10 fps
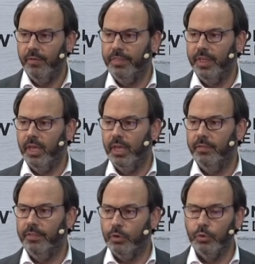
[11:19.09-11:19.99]
the,
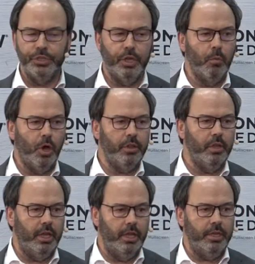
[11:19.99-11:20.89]
the acoustic
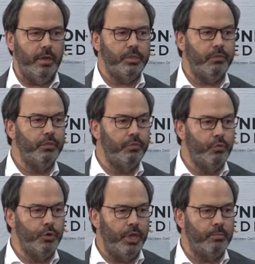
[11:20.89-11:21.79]
model in terms of the
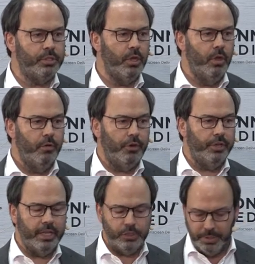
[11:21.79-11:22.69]
phonemes for
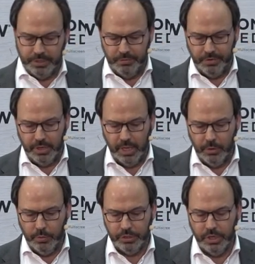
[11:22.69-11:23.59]
that specific
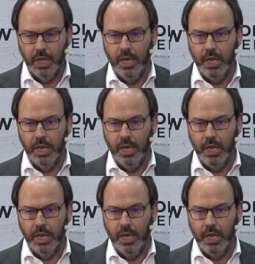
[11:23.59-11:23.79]
language,